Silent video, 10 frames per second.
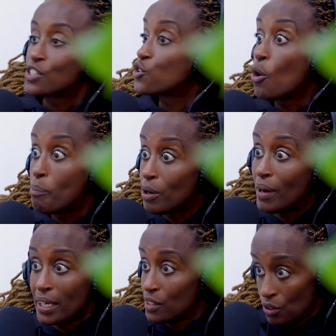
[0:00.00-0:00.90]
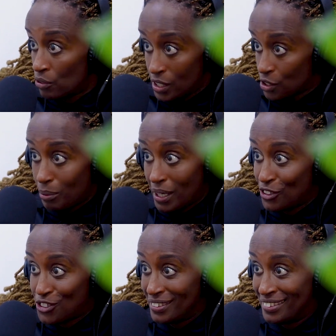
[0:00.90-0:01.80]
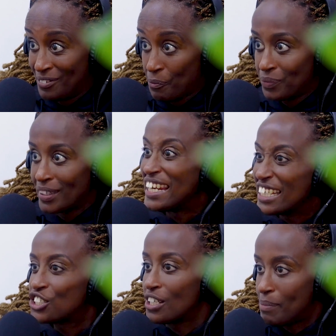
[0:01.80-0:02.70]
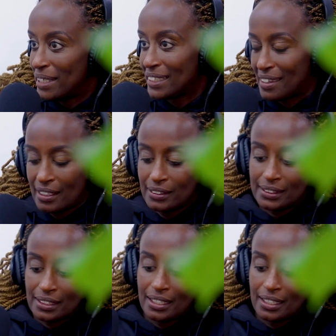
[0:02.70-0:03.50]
There's no bill against discrimination. Literally basic things.